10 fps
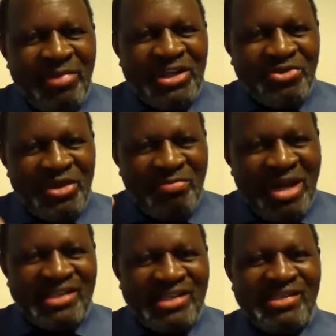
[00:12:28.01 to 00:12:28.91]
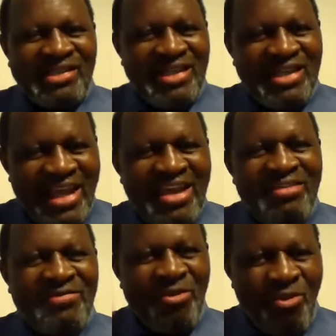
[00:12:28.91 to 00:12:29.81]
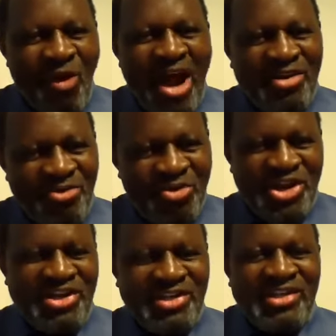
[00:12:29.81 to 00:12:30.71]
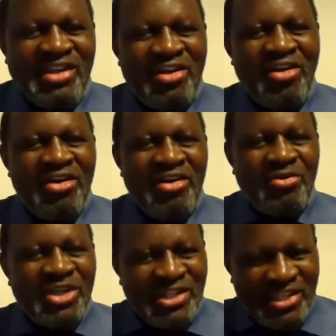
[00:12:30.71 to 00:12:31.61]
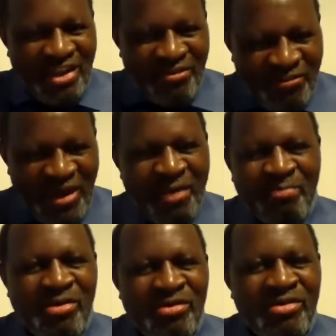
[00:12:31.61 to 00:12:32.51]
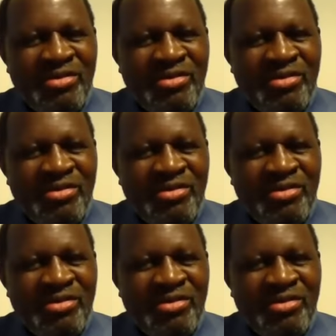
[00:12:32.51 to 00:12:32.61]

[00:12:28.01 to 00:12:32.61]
but we must have one word, which is a verb,